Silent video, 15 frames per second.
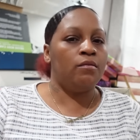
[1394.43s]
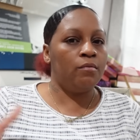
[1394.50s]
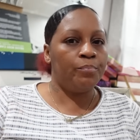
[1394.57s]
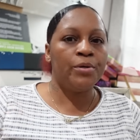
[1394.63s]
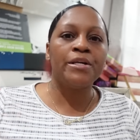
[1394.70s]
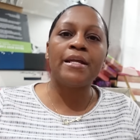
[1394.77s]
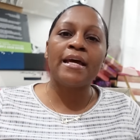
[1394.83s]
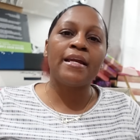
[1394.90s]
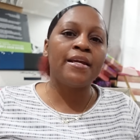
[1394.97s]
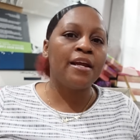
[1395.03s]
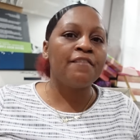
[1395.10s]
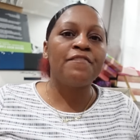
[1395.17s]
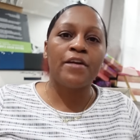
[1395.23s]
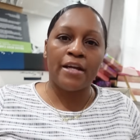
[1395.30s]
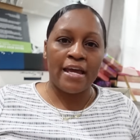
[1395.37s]
put that in
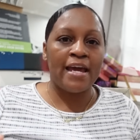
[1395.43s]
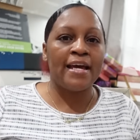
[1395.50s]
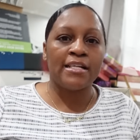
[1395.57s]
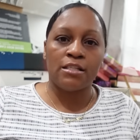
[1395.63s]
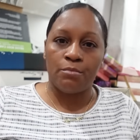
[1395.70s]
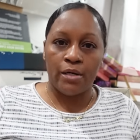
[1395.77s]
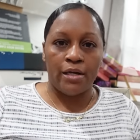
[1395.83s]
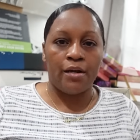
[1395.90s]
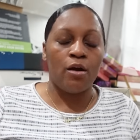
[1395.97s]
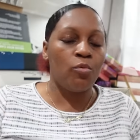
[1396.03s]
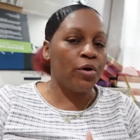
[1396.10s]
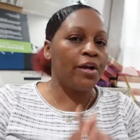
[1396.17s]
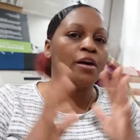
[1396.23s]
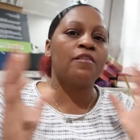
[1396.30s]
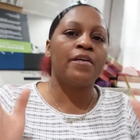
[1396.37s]
there for the gas money or
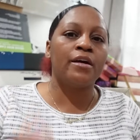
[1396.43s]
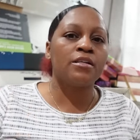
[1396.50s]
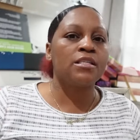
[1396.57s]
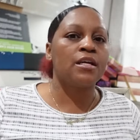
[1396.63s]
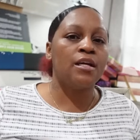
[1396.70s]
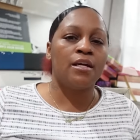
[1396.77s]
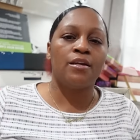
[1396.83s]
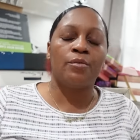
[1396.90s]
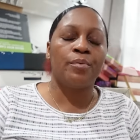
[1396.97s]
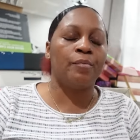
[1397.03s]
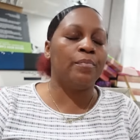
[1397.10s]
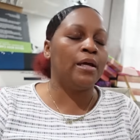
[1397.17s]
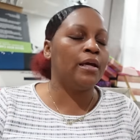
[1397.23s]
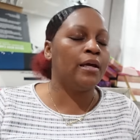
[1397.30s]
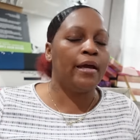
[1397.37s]
whatever else end up in
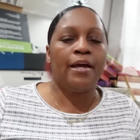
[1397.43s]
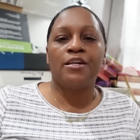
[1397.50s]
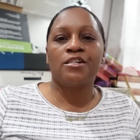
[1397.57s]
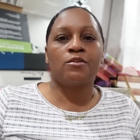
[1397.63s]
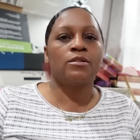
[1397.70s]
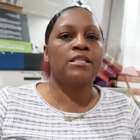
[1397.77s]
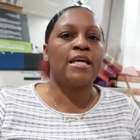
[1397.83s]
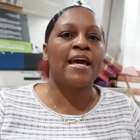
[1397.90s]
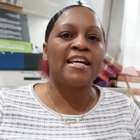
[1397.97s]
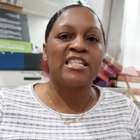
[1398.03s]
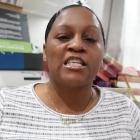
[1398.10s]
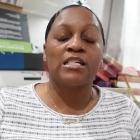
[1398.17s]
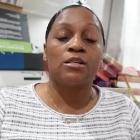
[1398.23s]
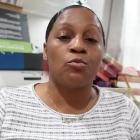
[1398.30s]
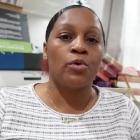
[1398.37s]
being extra
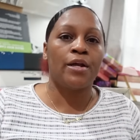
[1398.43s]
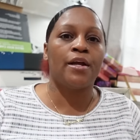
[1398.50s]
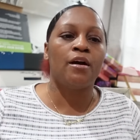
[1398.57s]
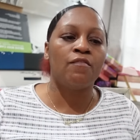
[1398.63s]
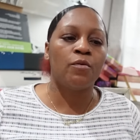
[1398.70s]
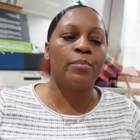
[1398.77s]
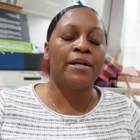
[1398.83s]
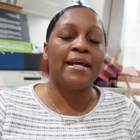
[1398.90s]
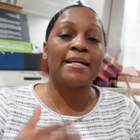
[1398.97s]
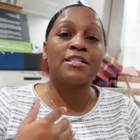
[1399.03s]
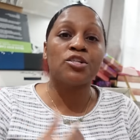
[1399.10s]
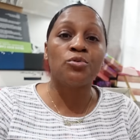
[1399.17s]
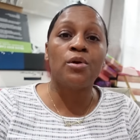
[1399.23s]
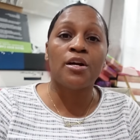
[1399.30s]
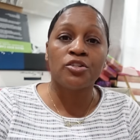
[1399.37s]
taxes or whatever. But that
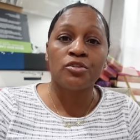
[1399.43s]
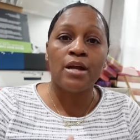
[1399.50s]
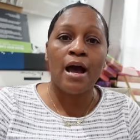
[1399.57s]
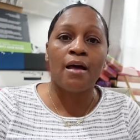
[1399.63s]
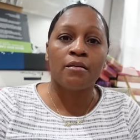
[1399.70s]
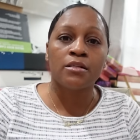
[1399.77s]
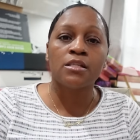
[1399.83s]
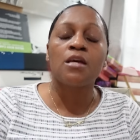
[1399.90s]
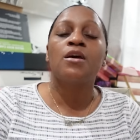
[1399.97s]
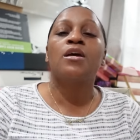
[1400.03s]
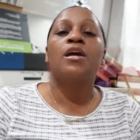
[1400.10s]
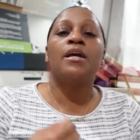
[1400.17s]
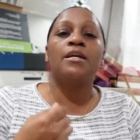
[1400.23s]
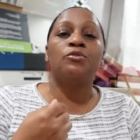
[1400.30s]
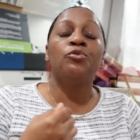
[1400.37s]
$200,
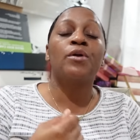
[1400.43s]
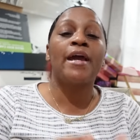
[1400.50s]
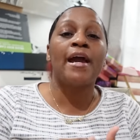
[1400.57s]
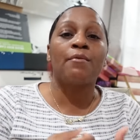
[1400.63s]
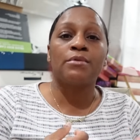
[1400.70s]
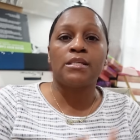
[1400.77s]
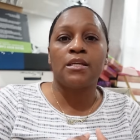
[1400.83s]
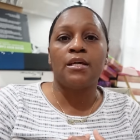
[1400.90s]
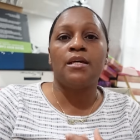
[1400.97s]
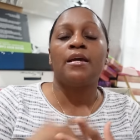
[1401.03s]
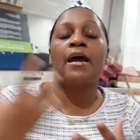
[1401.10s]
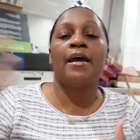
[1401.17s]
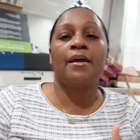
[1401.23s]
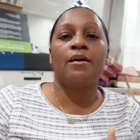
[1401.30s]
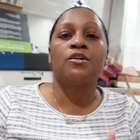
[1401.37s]
you guarantee
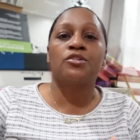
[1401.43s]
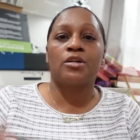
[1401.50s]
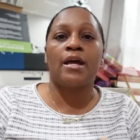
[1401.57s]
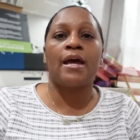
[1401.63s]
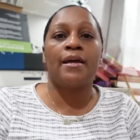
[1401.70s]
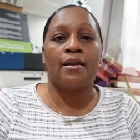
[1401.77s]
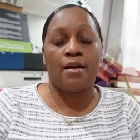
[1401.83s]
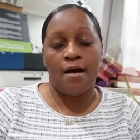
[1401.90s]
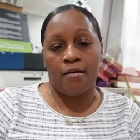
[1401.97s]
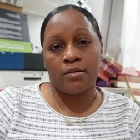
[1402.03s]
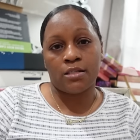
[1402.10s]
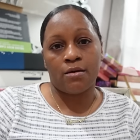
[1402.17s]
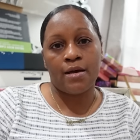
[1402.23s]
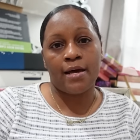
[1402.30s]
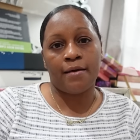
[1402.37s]

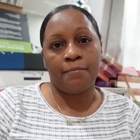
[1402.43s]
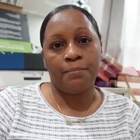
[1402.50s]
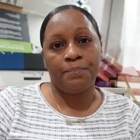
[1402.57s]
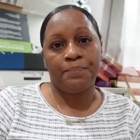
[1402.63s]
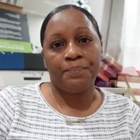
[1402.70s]
$880, okay?